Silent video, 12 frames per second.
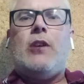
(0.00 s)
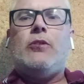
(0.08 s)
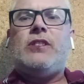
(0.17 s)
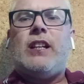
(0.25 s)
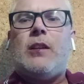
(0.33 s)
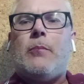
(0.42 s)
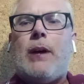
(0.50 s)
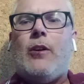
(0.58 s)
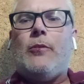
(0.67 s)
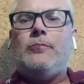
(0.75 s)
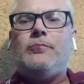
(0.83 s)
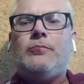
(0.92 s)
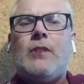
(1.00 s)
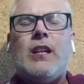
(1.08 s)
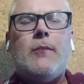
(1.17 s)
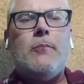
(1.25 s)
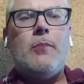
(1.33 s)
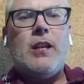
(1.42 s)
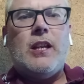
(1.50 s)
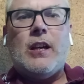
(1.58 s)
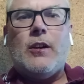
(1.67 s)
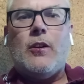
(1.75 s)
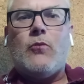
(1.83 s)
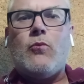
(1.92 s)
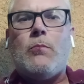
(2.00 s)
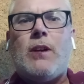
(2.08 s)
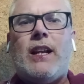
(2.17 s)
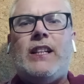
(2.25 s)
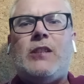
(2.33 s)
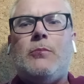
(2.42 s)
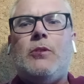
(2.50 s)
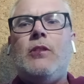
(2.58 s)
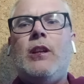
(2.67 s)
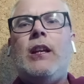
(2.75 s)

said about him being a, a replacement